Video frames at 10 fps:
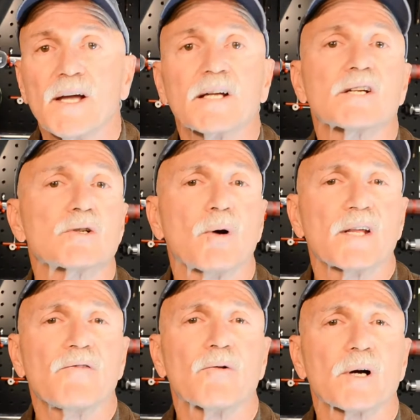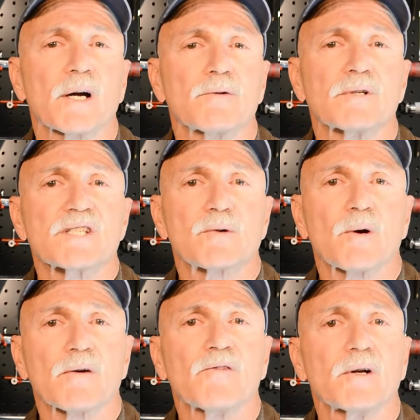had a 2,400
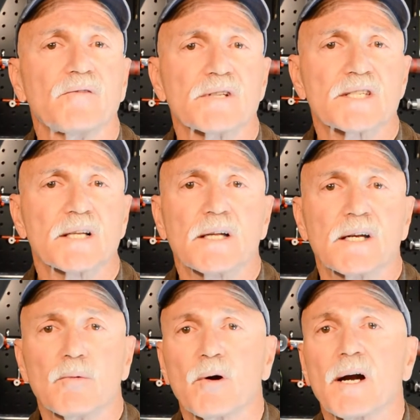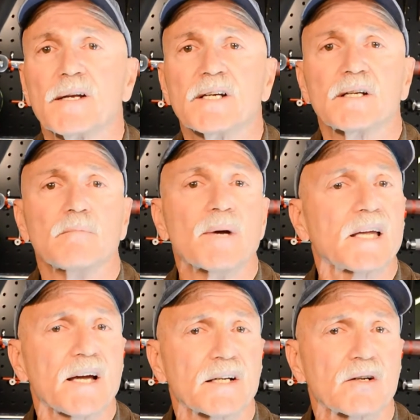square foot facility where I did
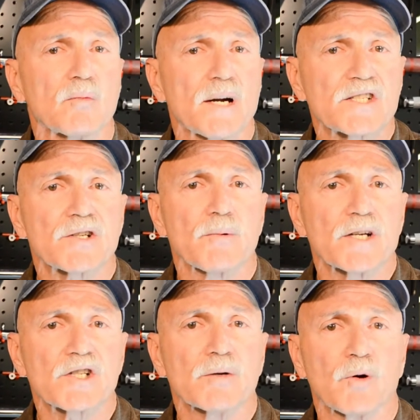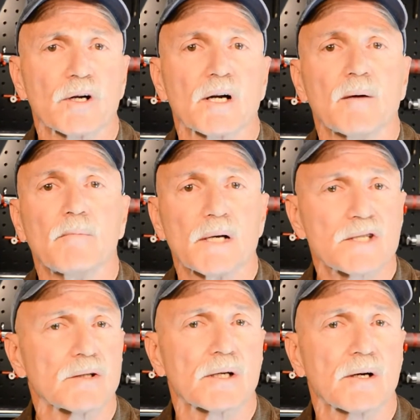mechanical restoration work on
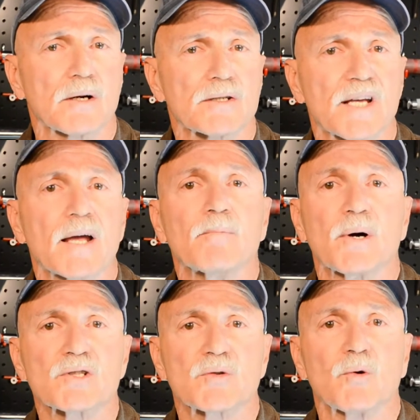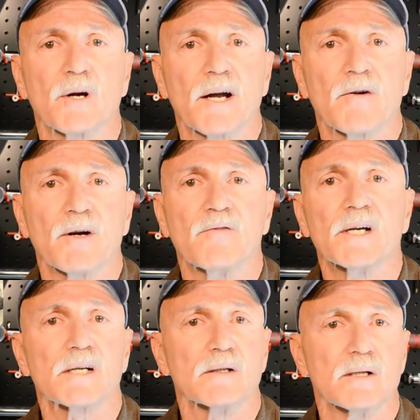muscle cars and post-war era
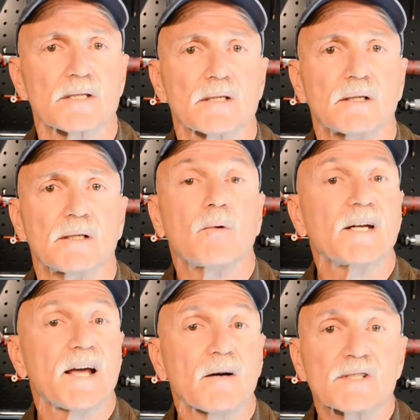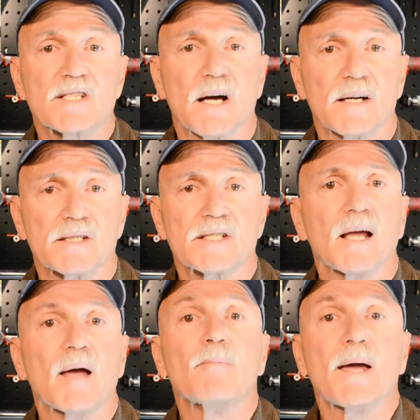vehicles. We downsized
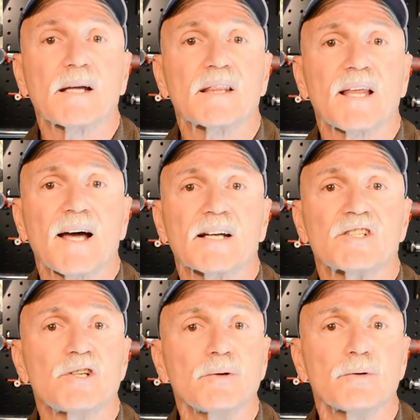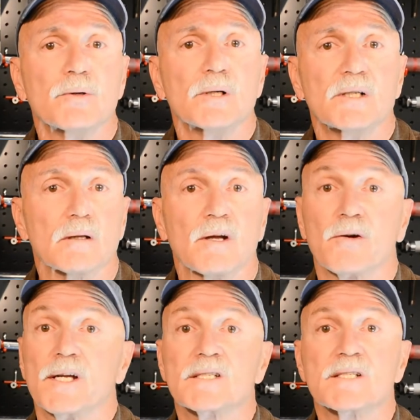and make that do.
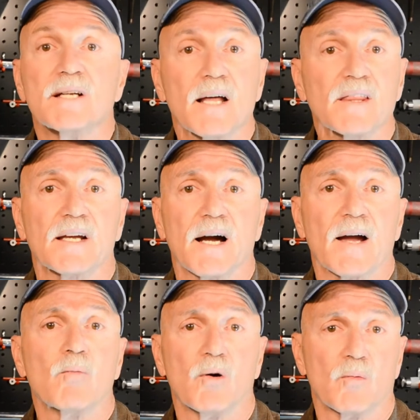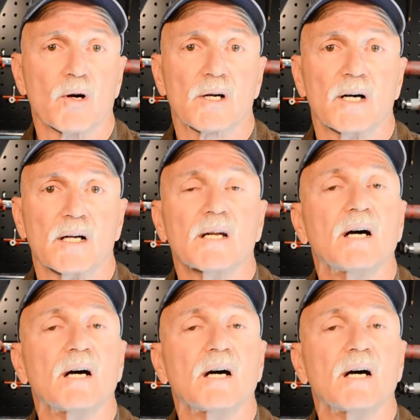There is nothing I won't work on